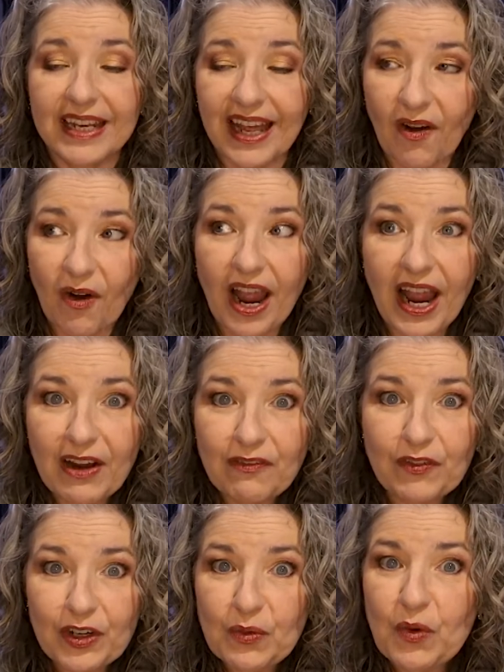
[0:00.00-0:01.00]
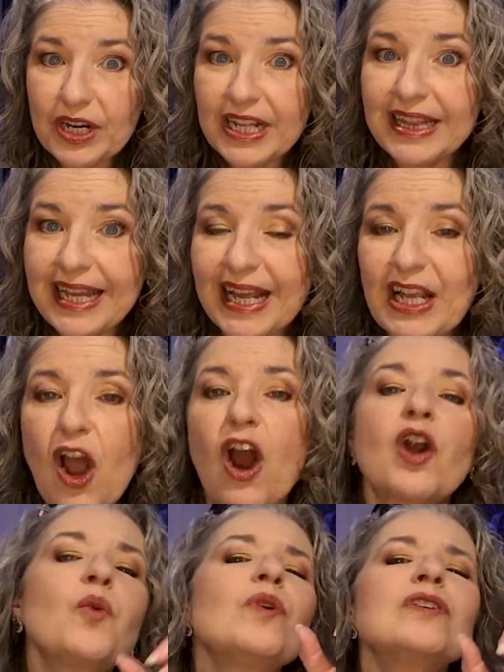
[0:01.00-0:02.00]
Now, everyone in that
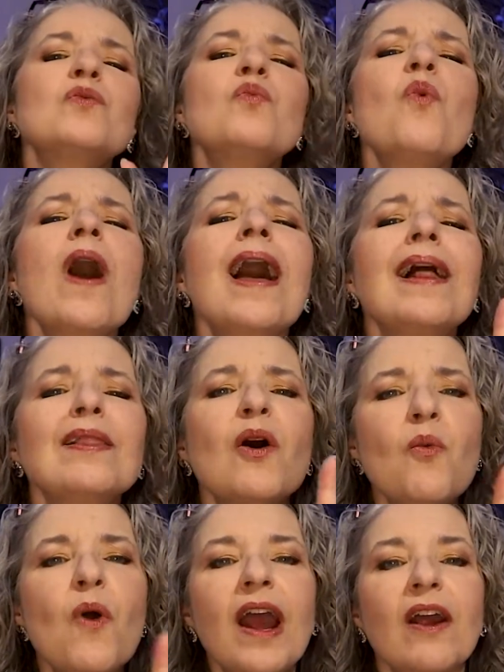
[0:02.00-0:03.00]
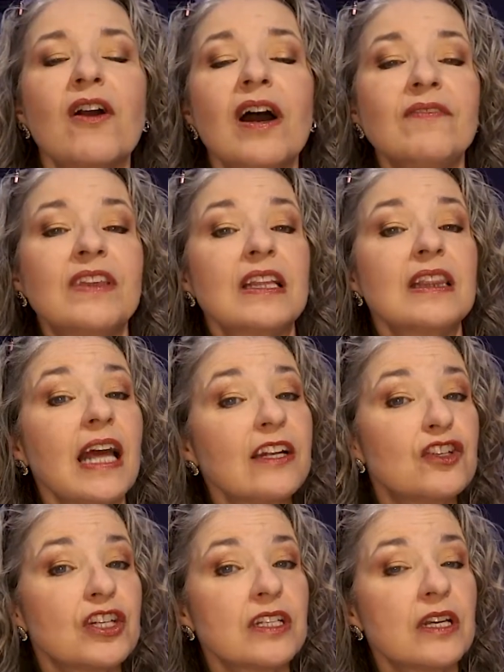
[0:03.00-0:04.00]
car was well aware of the
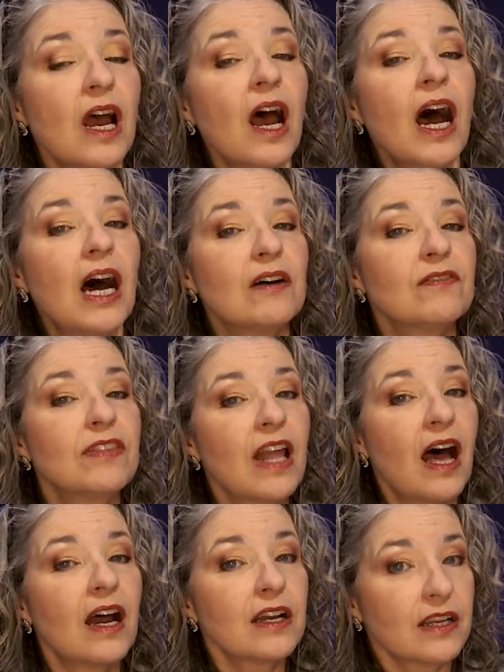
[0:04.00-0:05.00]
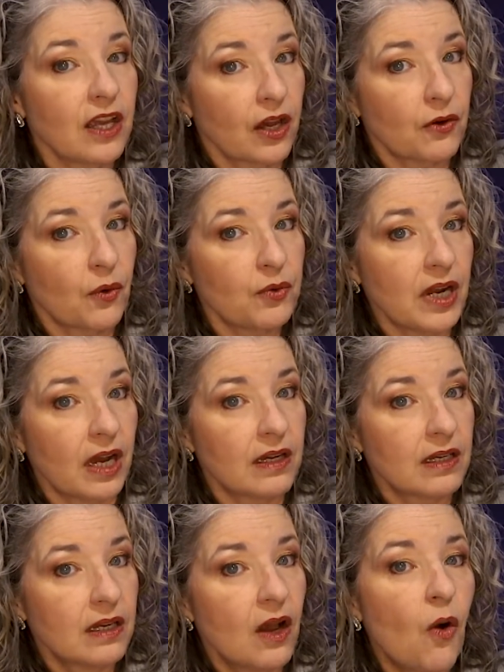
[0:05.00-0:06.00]
legend of La
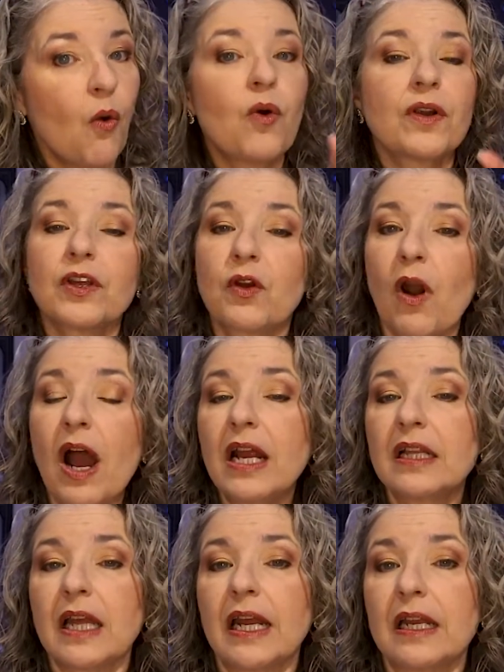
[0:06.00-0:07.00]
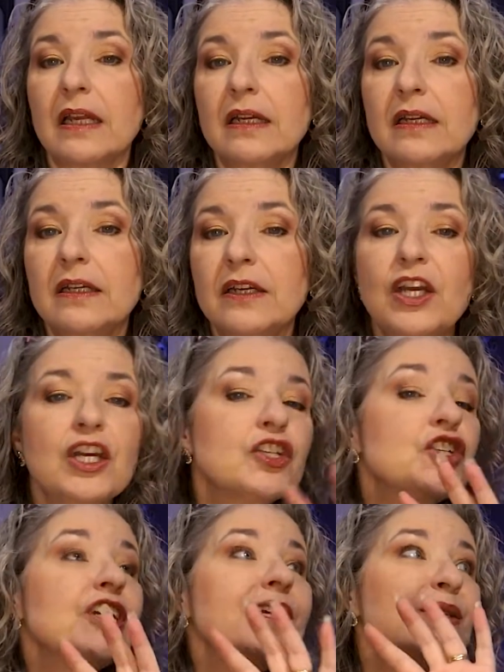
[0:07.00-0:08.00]
Llorona, or the Crying Lady.
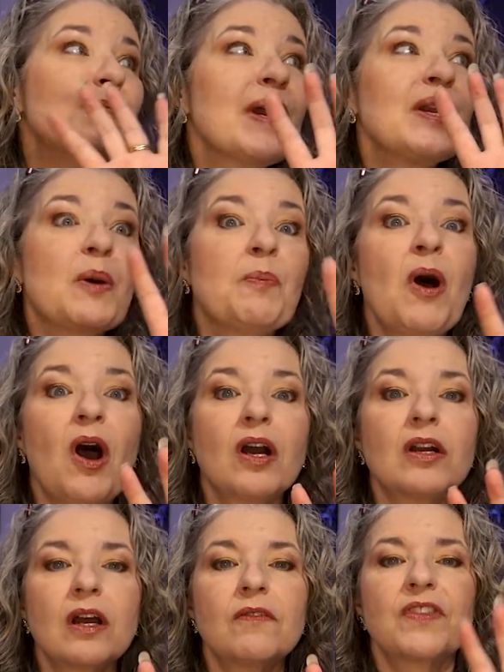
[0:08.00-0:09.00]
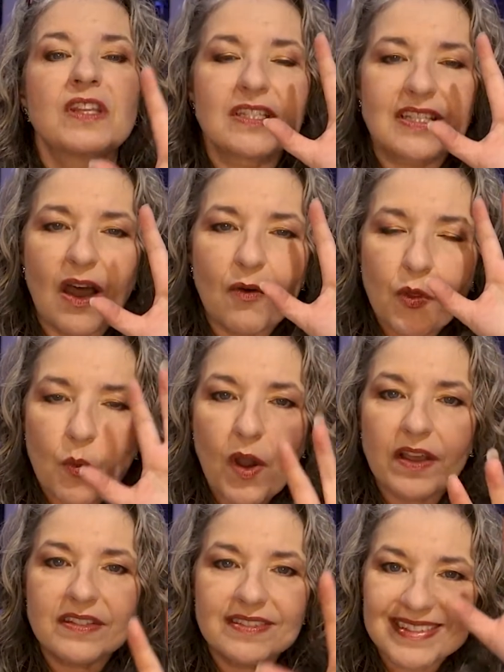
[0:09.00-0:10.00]
She's been a part of the
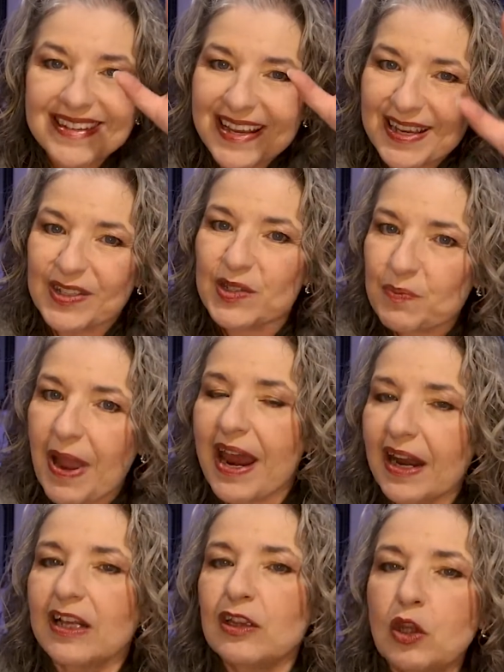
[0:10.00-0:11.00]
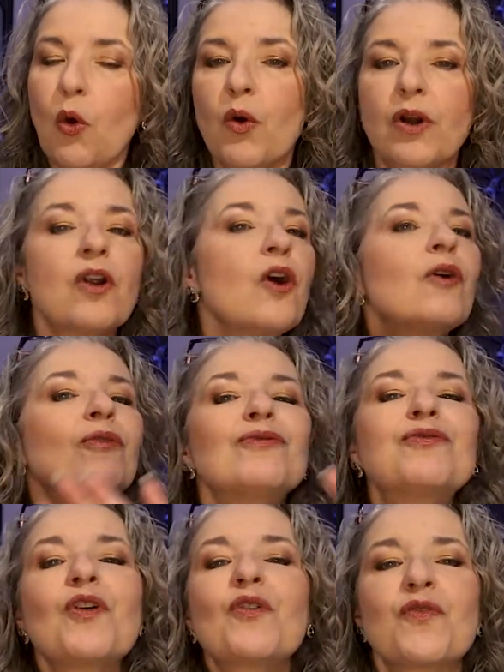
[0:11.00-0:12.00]
Southwest's Hispanic lore
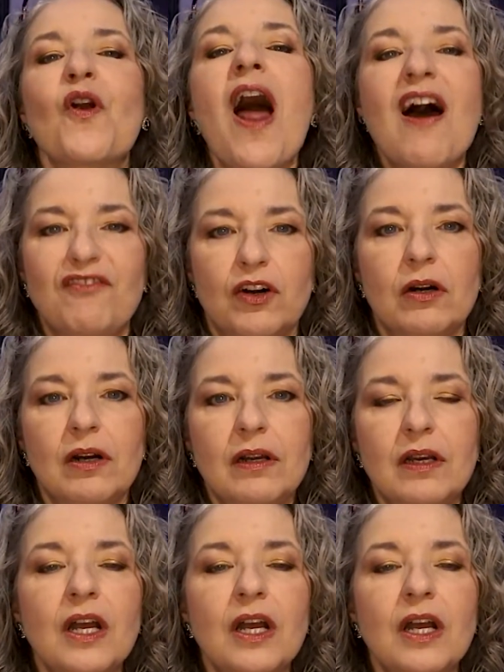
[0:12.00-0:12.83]
for forever.